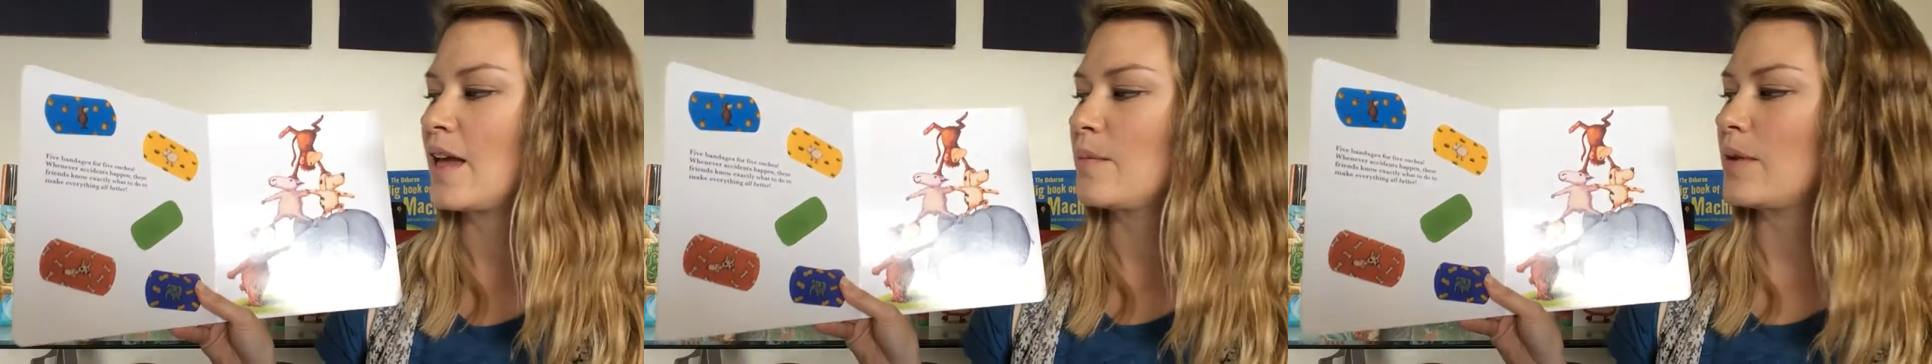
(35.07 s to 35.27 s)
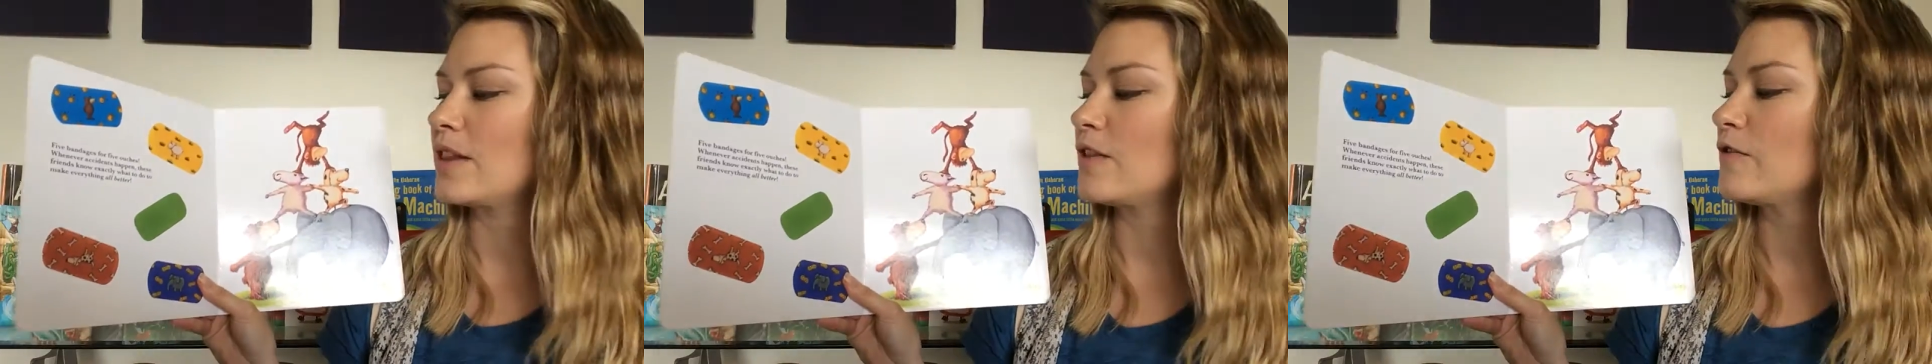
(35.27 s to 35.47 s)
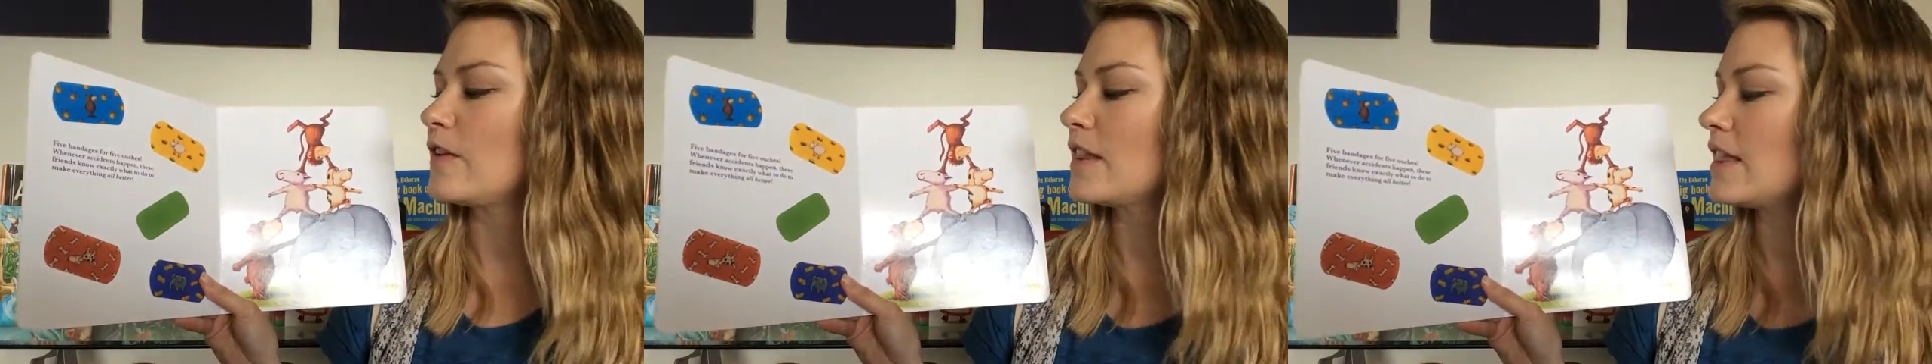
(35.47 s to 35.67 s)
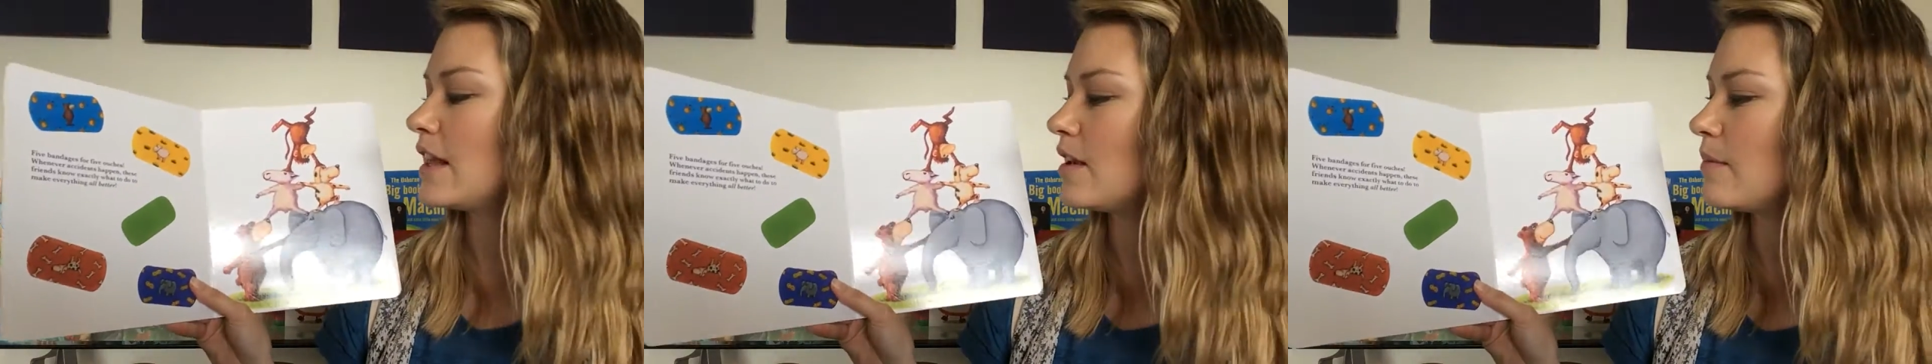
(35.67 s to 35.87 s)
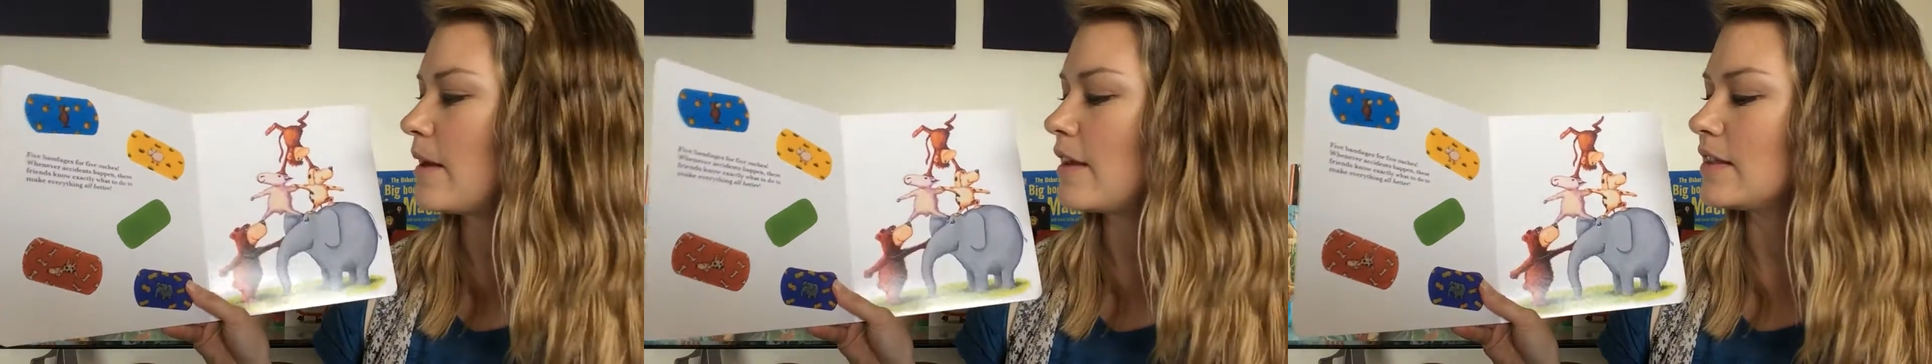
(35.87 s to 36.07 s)
But the fun
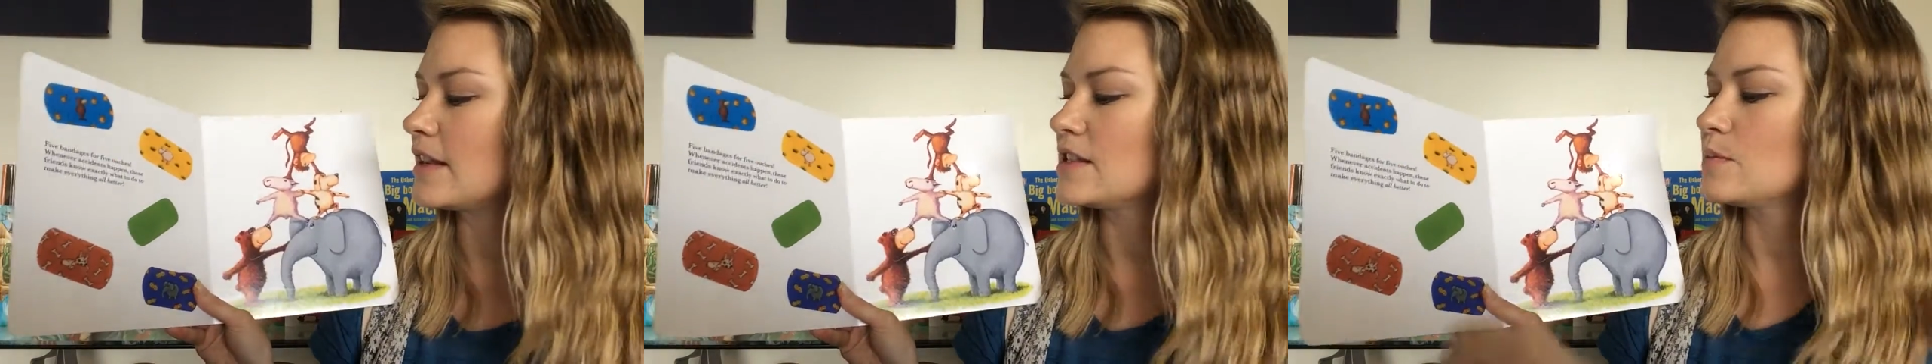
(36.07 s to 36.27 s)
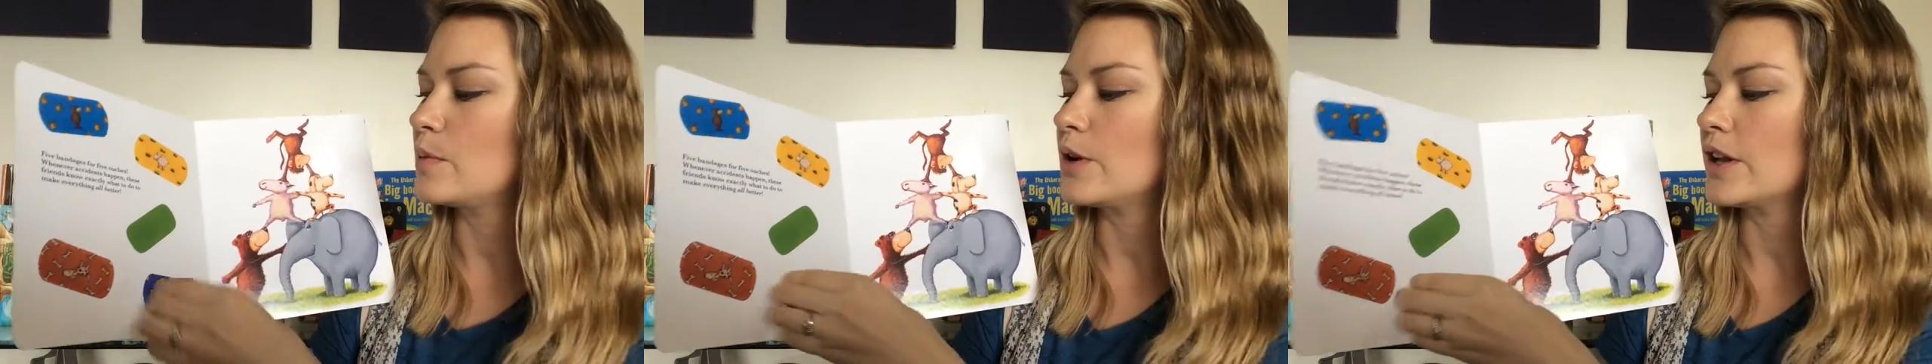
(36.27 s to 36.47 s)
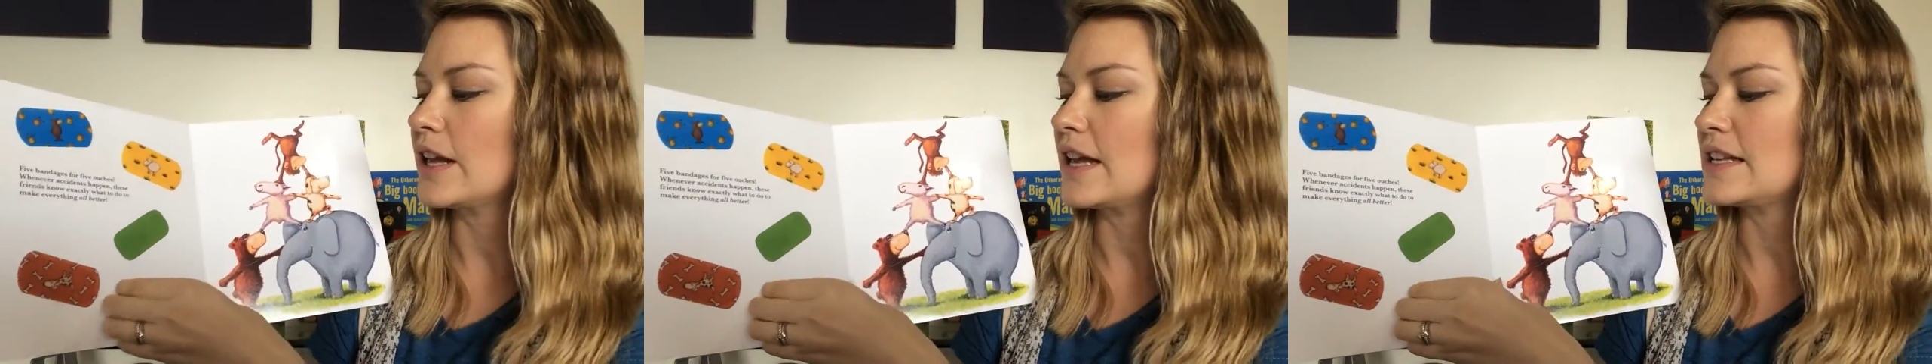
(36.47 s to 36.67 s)
thing about this book